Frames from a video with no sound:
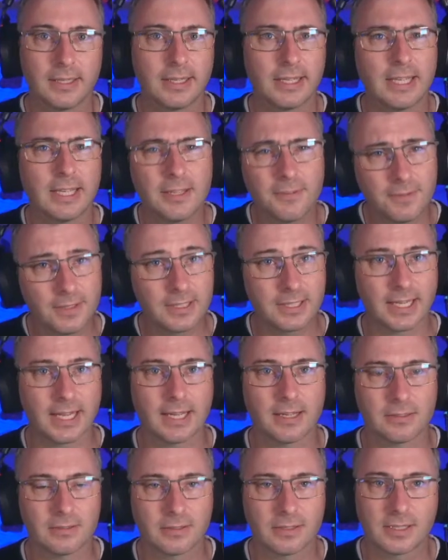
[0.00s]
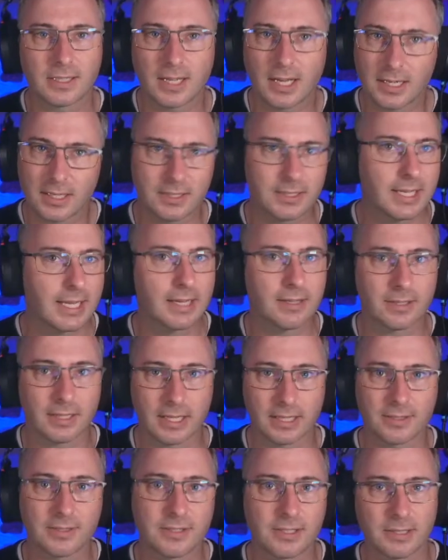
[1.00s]
If in doubt, cut it down
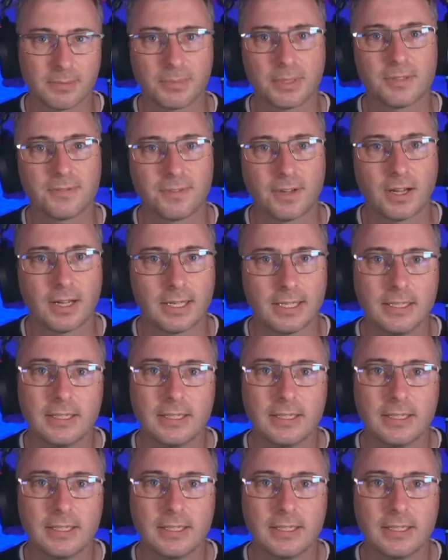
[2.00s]
and simplify,